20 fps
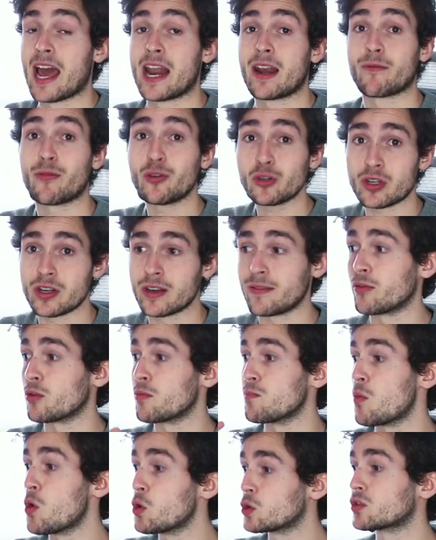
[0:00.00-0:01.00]
And unfortunately,
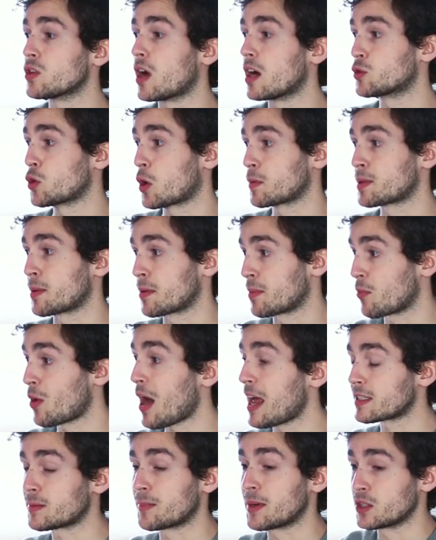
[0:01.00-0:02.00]
for most uh, dropshipping
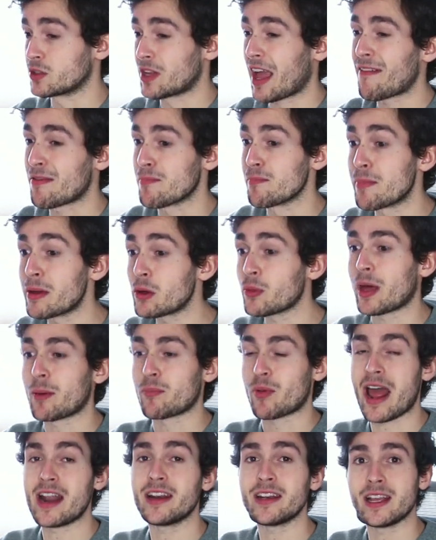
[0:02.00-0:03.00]
brands, because you haven't built
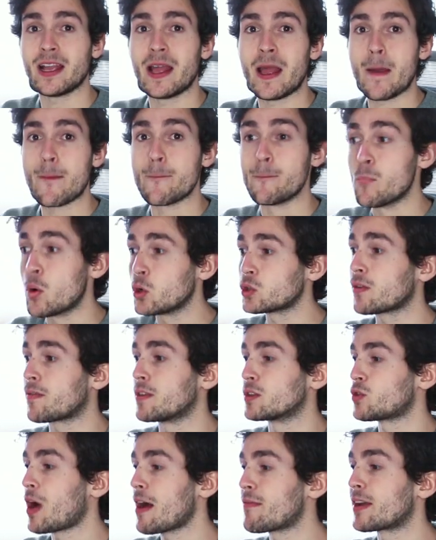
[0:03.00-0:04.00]
that brand, most of
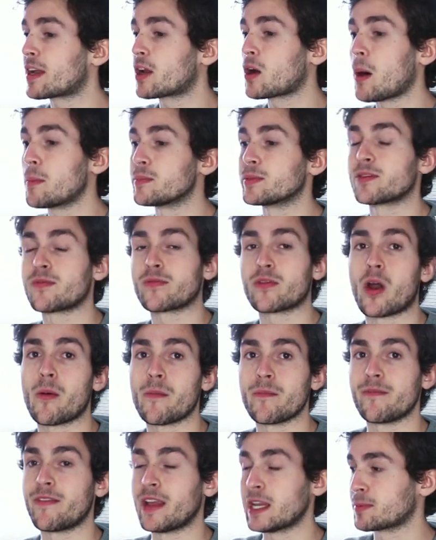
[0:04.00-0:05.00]
the traffic comes
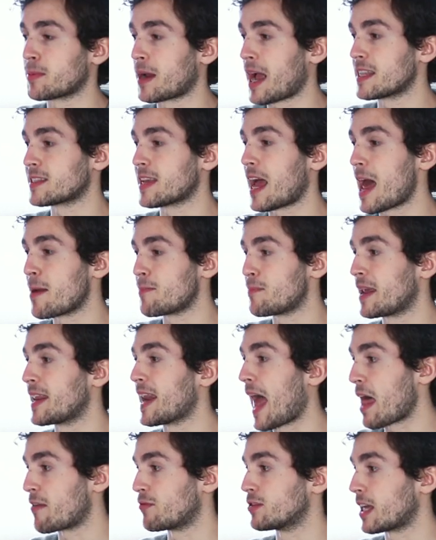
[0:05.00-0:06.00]
from Facebook ads and
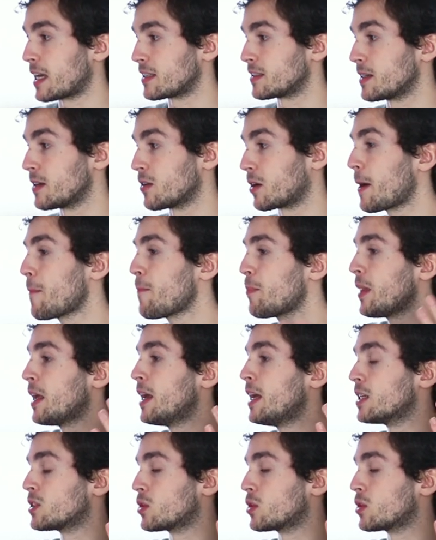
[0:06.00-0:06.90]
paid advertising, okay?